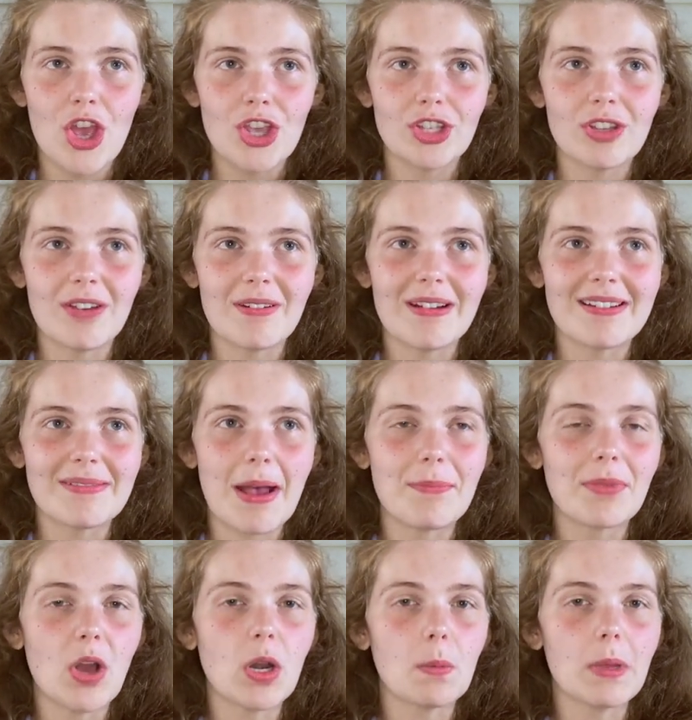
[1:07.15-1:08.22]
So
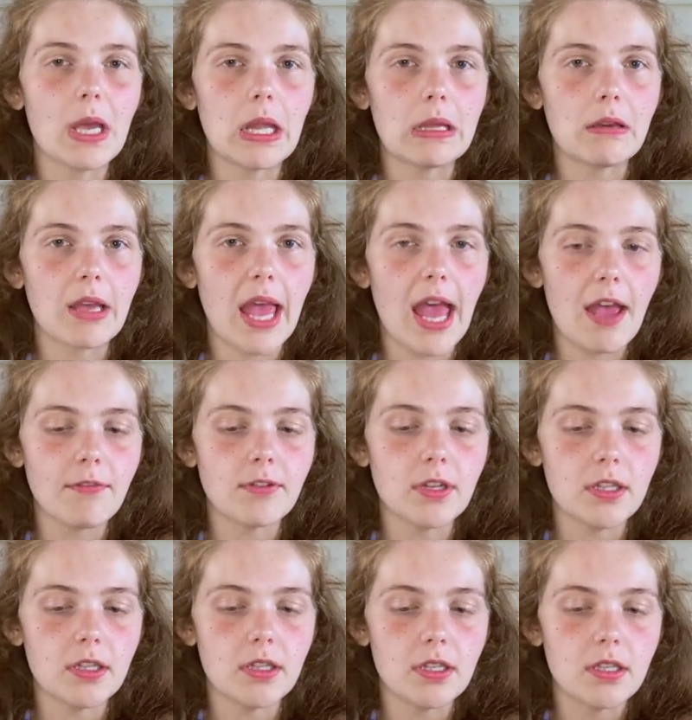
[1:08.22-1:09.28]
I'm gonna be a little
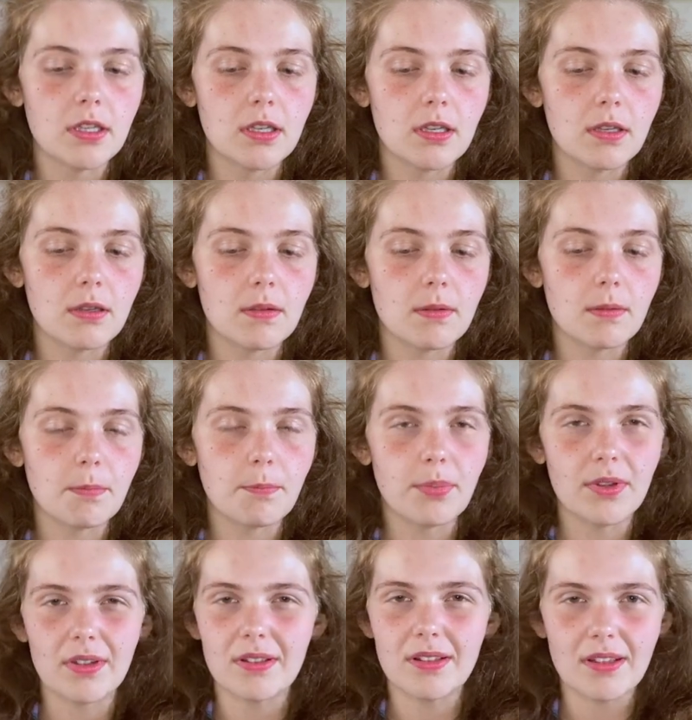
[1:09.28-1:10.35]
careful,
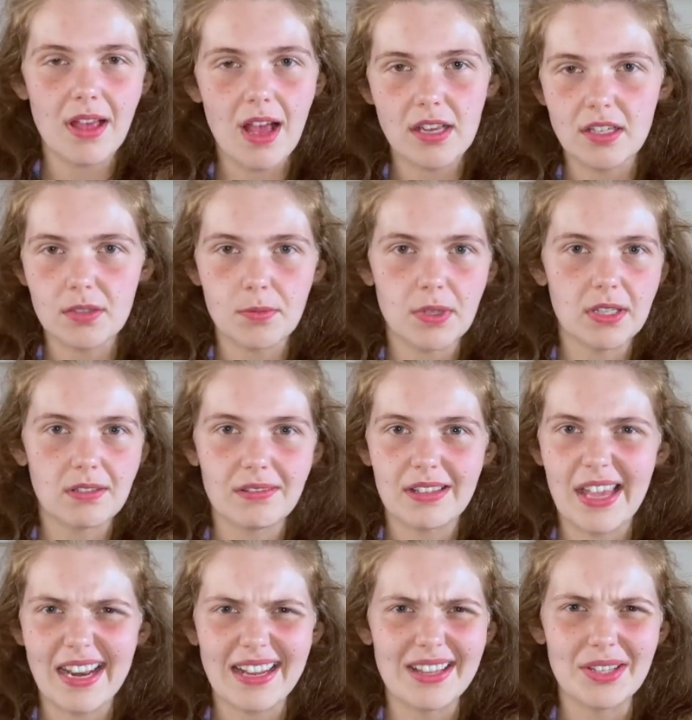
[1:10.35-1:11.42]
but I just want to
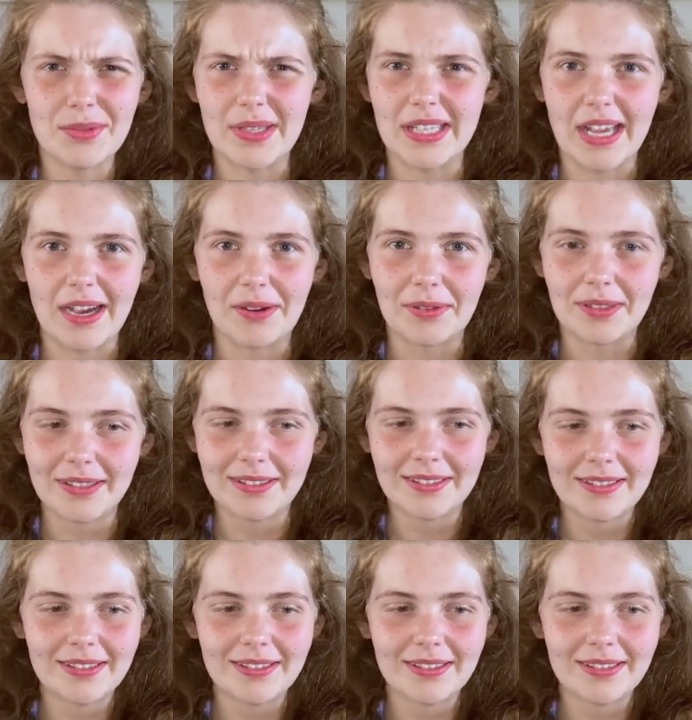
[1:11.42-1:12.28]
get into it now.